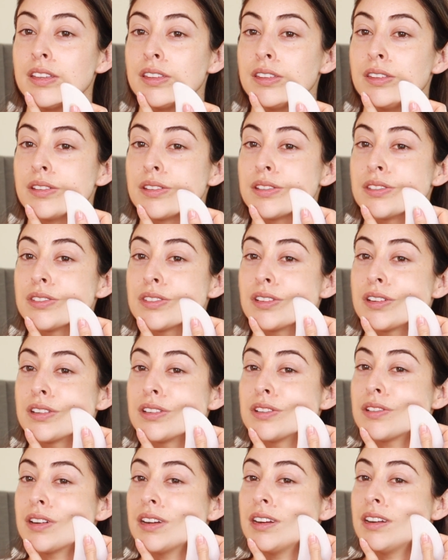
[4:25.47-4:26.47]
You can start
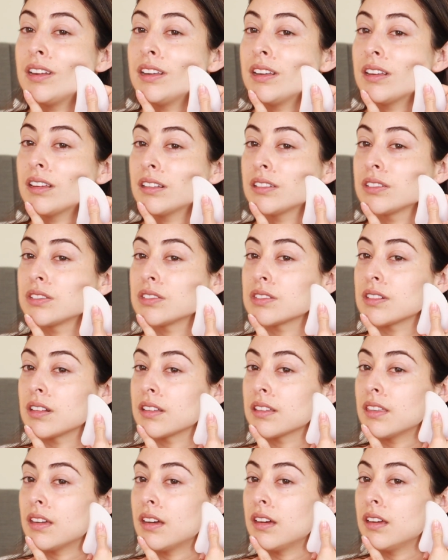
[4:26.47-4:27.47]
draining just
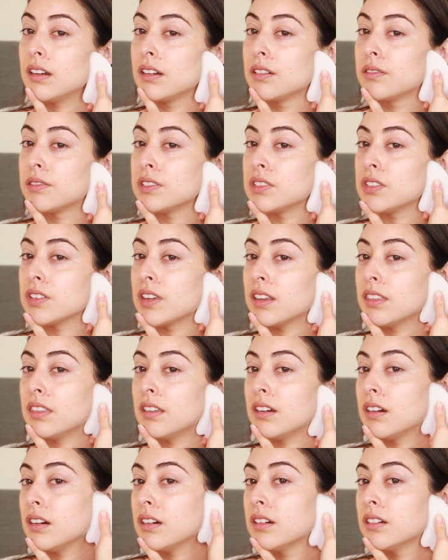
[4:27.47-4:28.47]
like that, and once you get
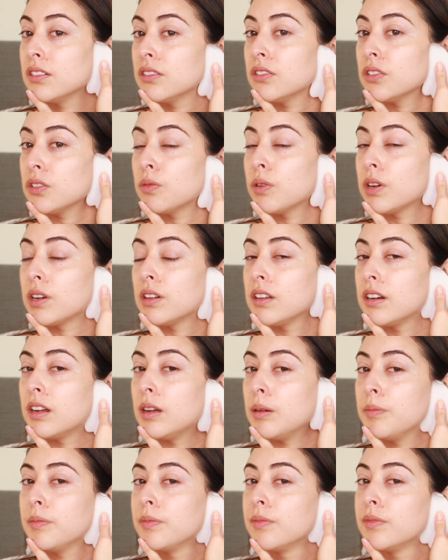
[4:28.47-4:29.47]
there, just wiggle it
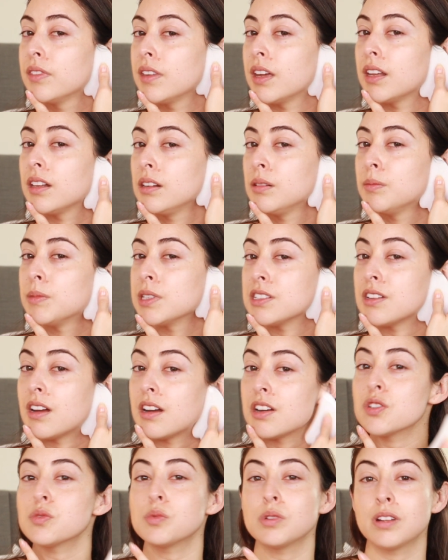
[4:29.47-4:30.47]
up. That little
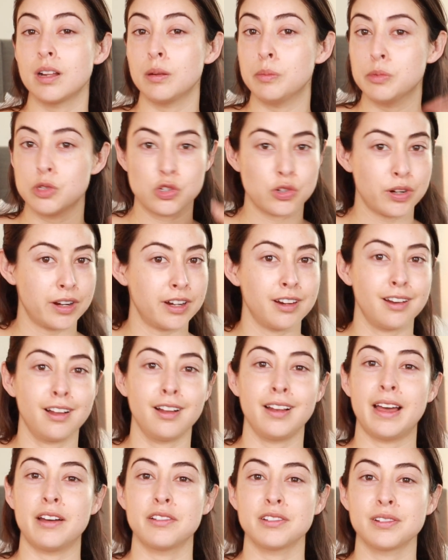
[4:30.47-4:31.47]
massage will help drain it all
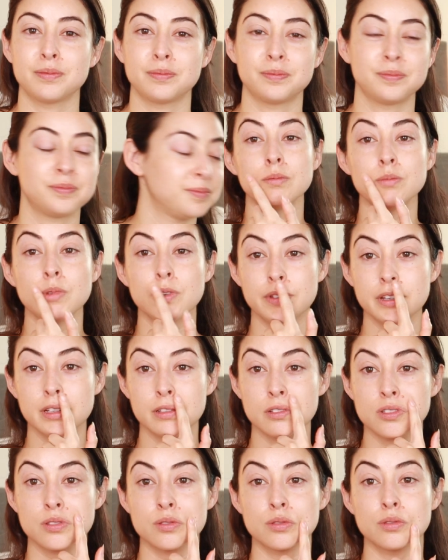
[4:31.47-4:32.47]
out.
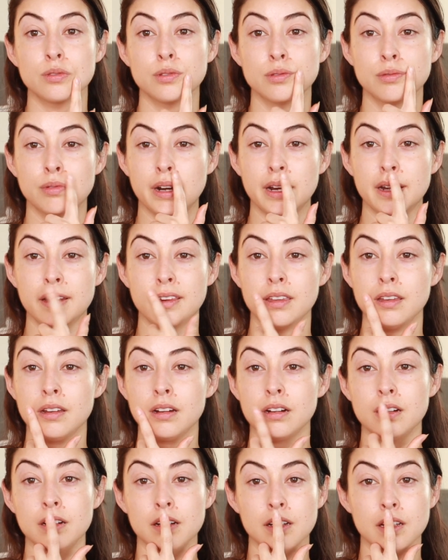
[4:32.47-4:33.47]
Moving to right
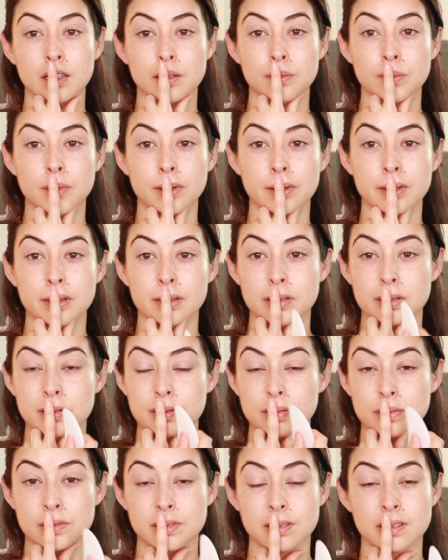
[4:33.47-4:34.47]
here, I am going
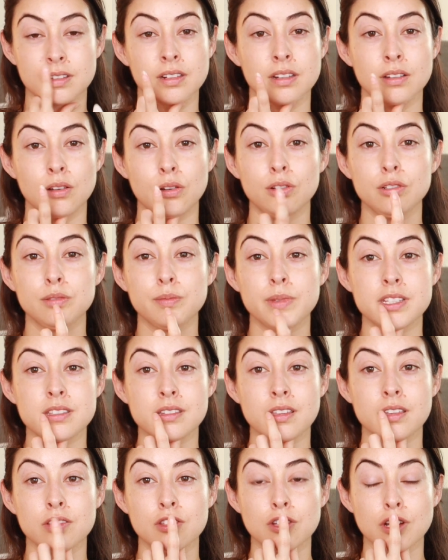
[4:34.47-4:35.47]
to hold my
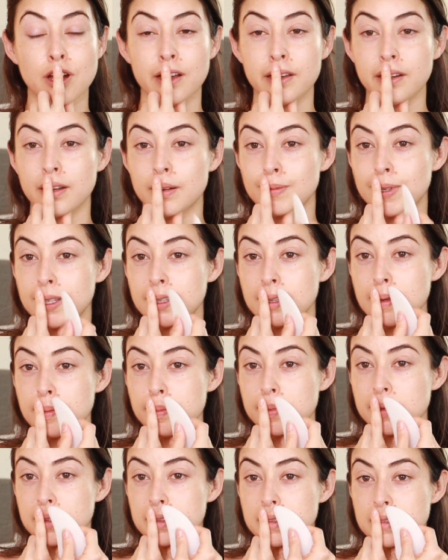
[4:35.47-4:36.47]
skin taut on my lip
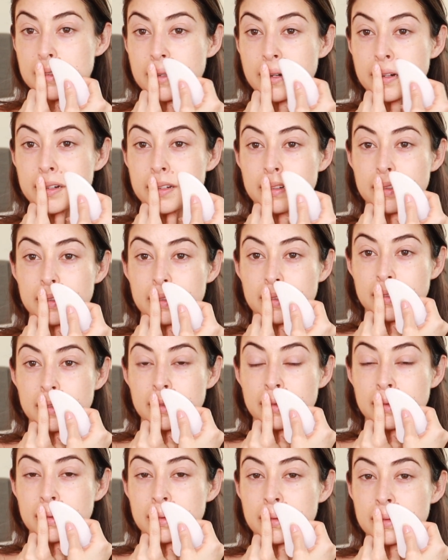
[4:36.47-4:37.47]
and start
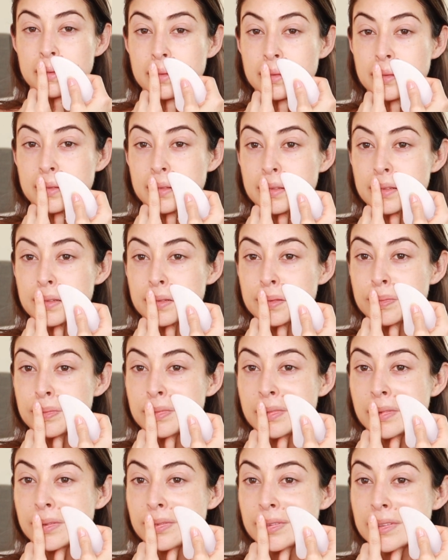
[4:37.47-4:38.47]

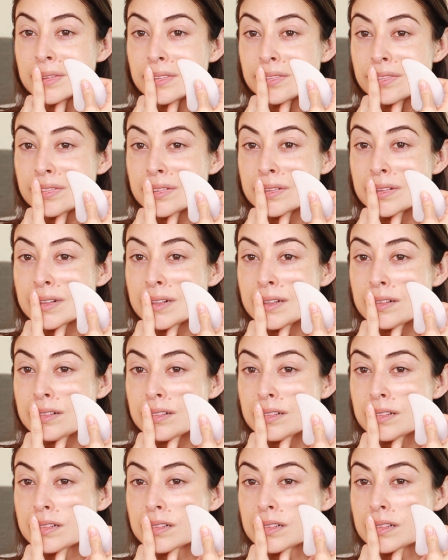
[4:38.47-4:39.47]
moving the fluid
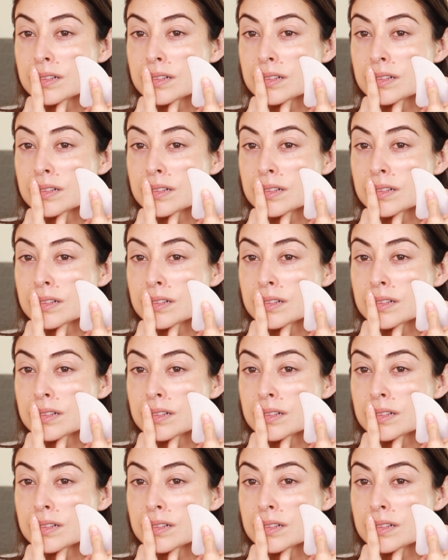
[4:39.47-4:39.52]
out.